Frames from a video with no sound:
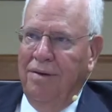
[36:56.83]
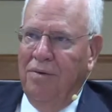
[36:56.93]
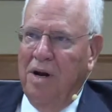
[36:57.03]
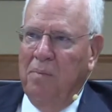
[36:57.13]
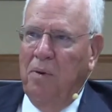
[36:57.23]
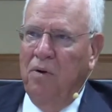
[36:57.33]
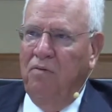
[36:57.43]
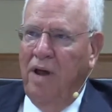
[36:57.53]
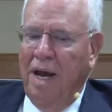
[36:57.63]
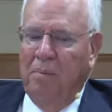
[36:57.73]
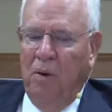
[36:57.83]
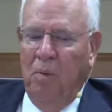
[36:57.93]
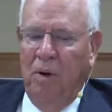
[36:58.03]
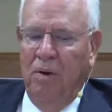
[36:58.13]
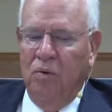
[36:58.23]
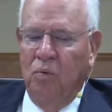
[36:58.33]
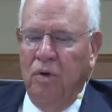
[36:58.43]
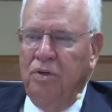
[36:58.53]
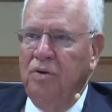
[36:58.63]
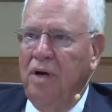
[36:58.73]
run up on a flagpole because
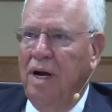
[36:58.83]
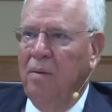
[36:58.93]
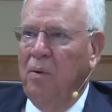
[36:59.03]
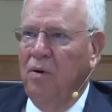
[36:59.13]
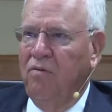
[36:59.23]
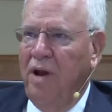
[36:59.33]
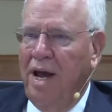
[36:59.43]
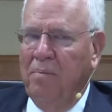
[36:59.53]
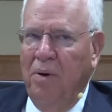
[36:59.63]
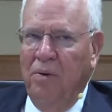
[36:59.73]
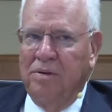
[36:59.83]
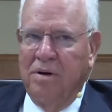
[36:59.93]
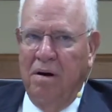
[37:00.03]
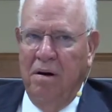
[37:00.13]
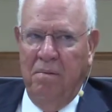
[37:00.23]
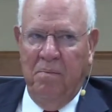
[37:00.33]
once you get up on a flagpole and start